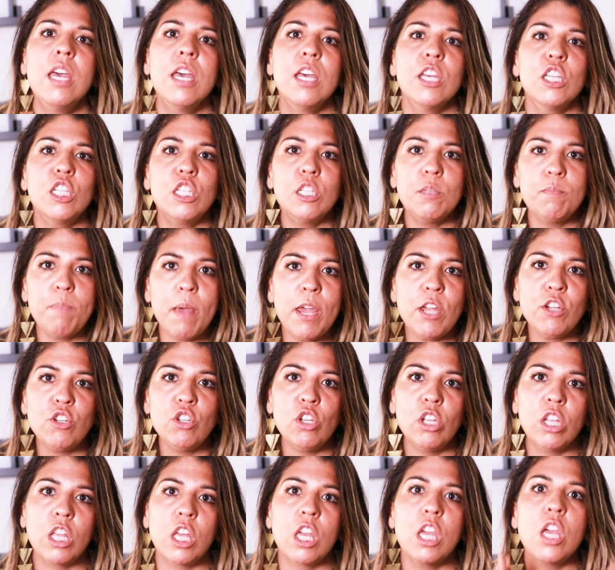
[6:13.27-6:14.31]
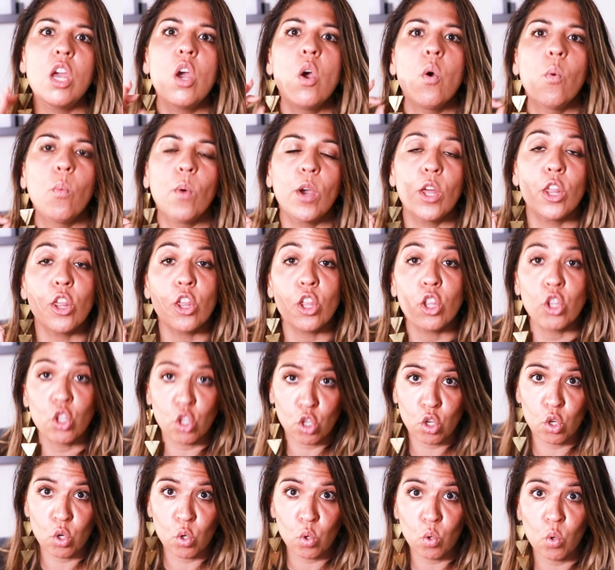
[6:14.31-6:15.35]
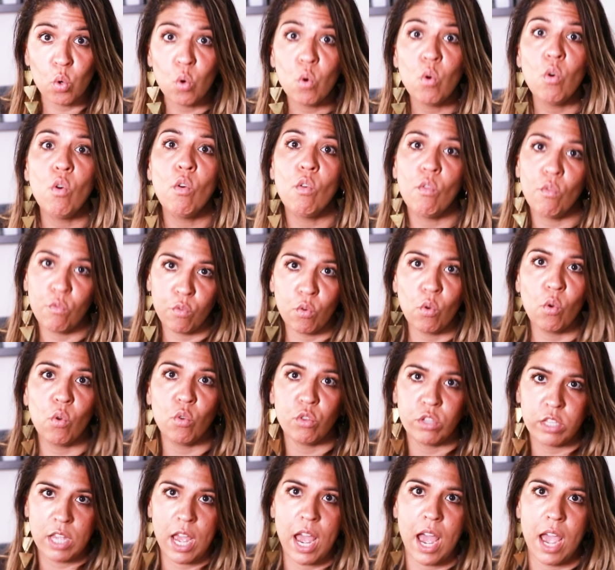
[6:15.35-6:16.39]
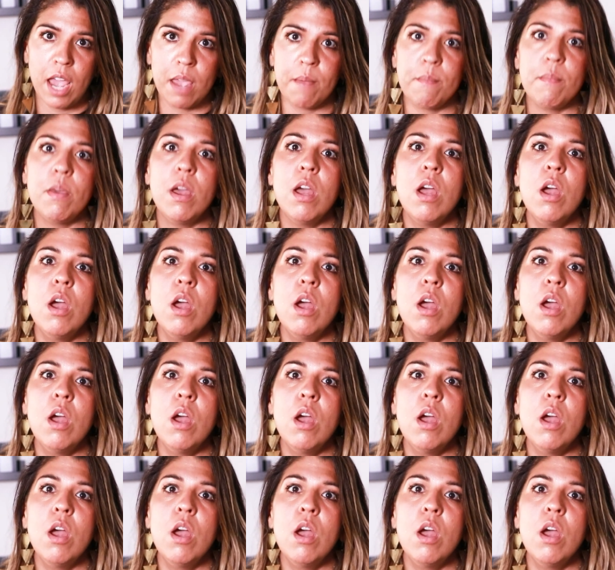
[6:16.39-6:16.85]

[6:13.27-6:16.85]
especially with 2 full-time